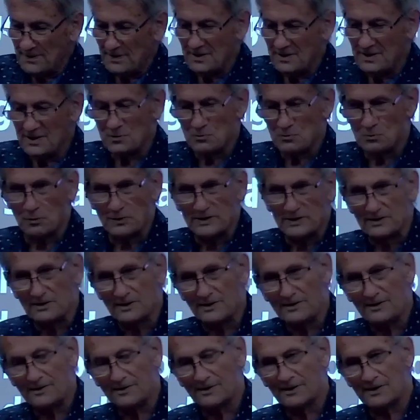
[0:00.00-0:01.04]
And these
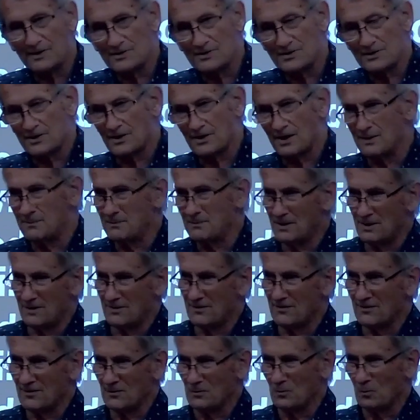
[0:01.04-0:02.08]
wriggly things came out
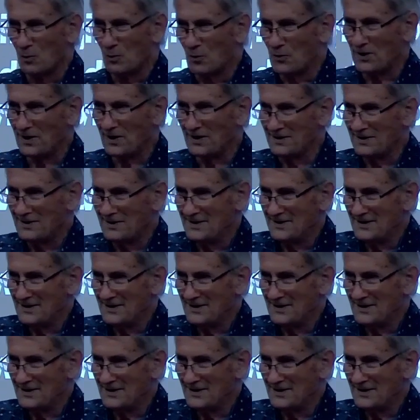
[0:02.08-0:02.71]
of the water,